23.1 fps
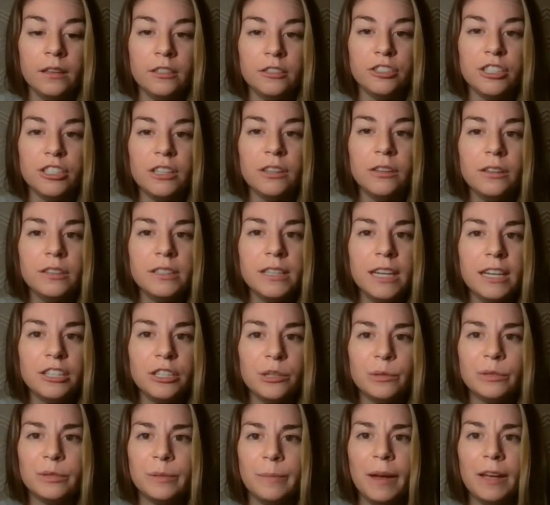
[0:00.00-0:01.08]
She looked like
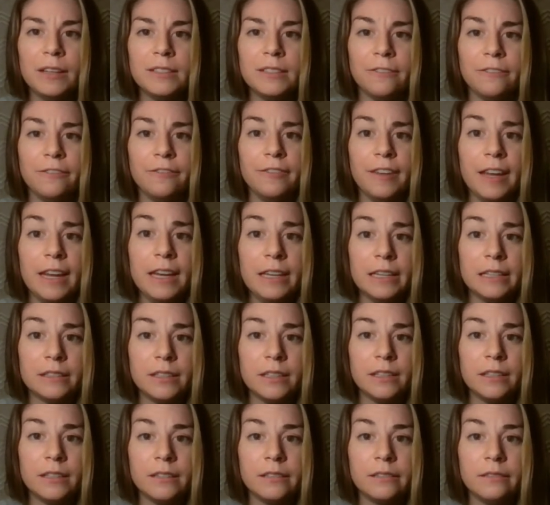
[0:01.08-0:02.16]
she was about to
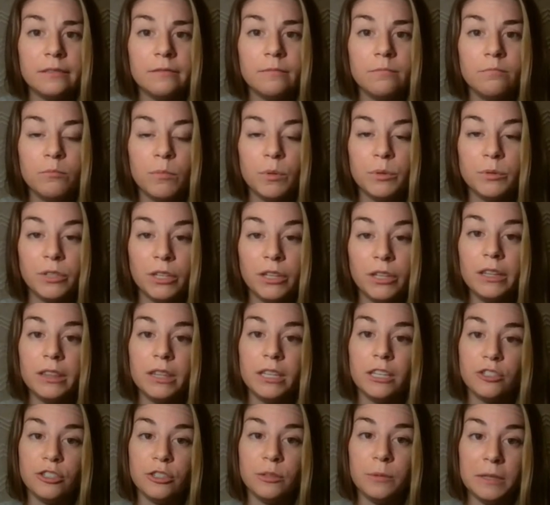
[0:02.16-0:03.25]
faint. It was a good
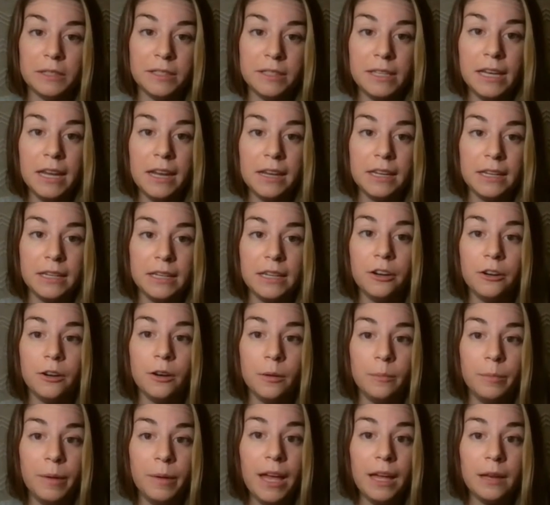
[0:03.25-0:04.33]
thing she was standing near
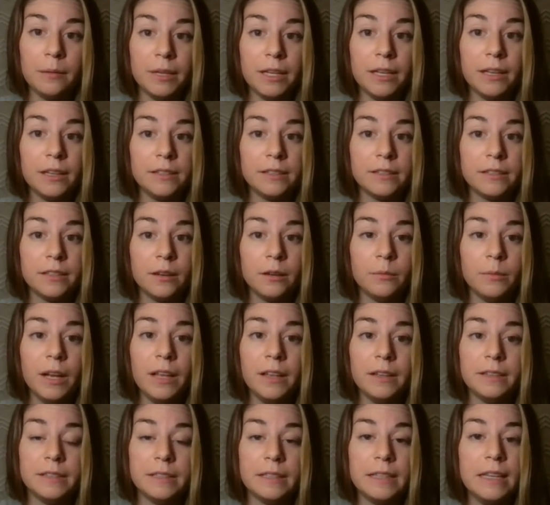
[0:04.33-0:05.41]
her bed, because
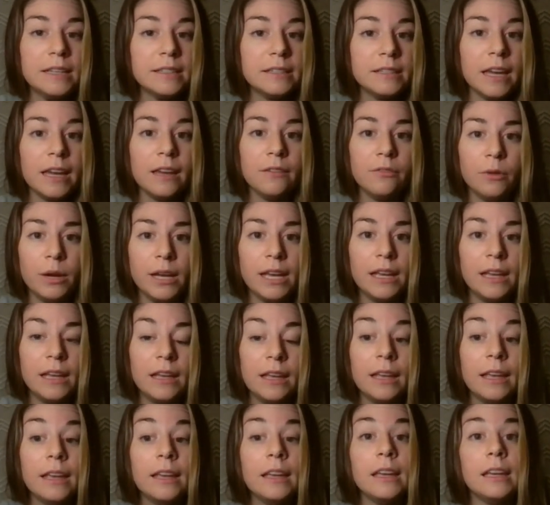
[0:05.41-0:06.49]
Aurella's knees gave way,
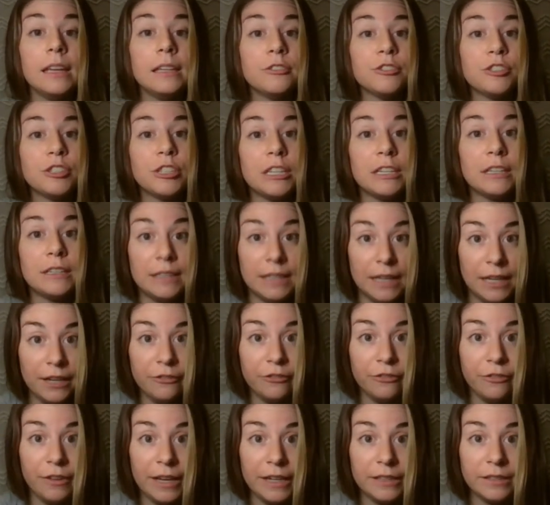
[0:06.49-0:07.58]
and she did
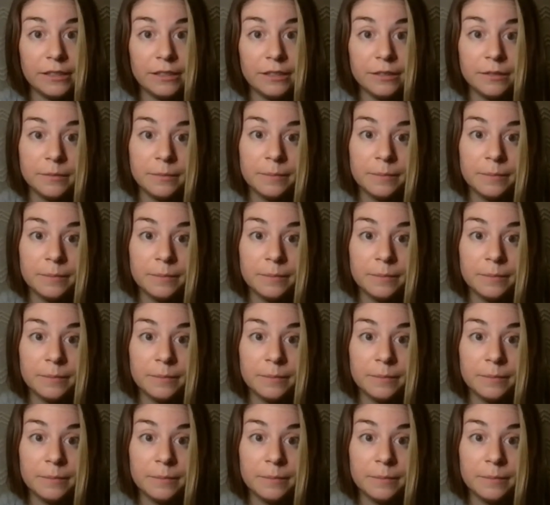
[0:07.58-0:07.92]
faint.